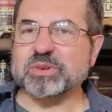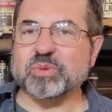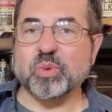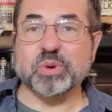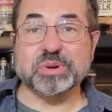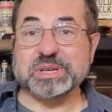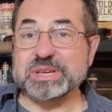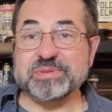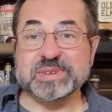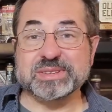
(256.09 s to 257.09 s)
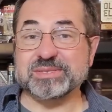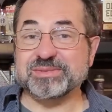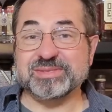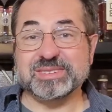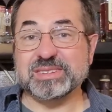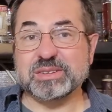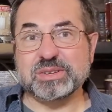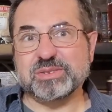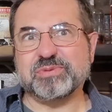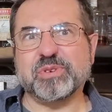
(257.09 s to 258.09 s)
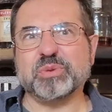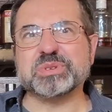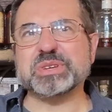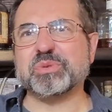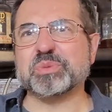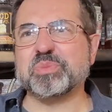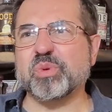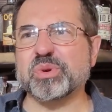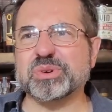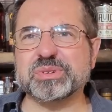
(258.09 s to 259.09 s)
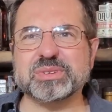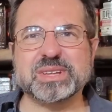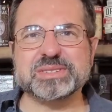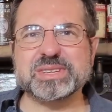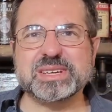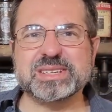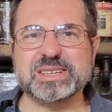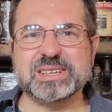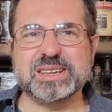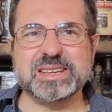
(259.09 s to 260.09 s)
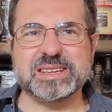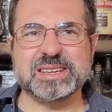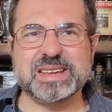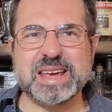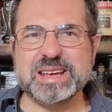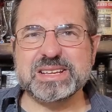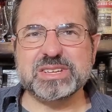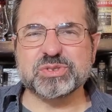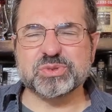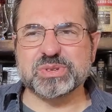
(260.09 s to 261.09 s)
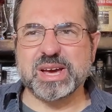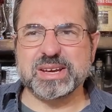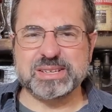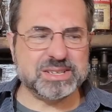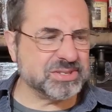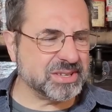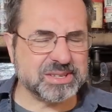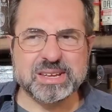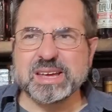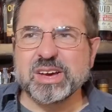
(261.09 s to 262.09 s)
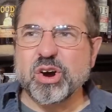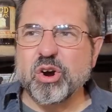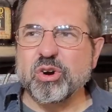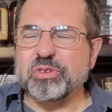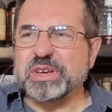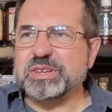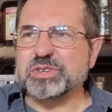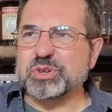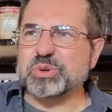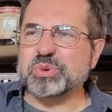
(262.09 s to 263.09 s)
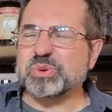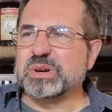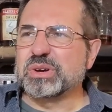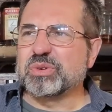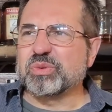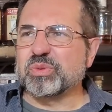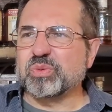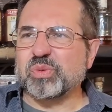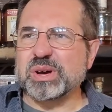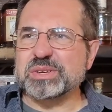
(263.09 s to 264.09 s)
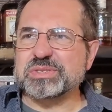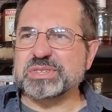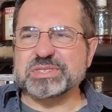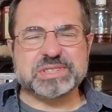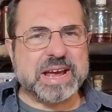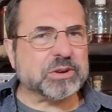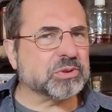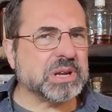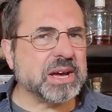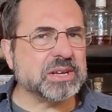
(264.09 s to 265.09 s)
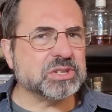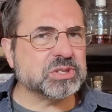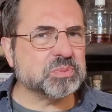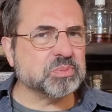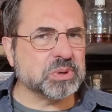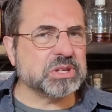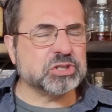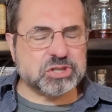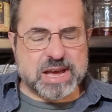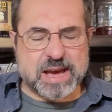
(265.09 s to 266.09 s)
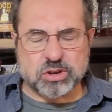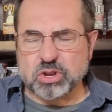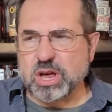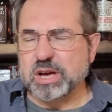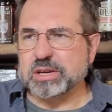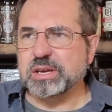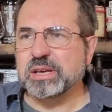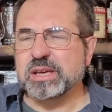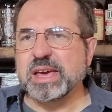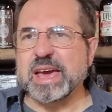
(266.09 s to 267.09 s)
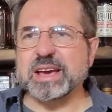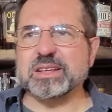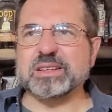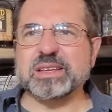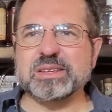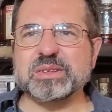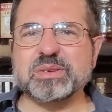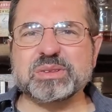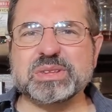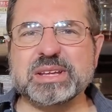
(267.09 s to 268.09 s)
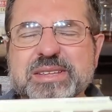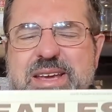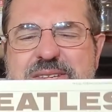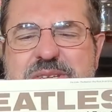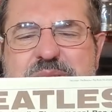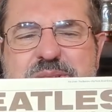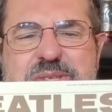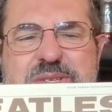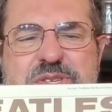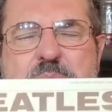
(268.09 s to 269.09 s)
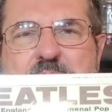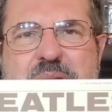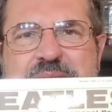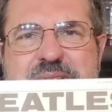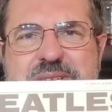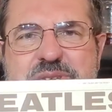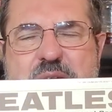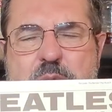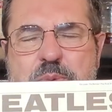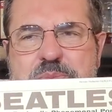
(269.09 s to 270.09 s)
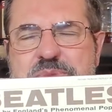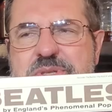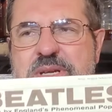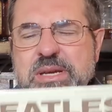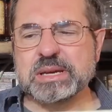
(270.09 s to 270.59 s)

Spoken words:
or even folks that were born, let's say in the 80s or 90s, and all they knew was the standardized British catalog, and they tend to dump on these albums,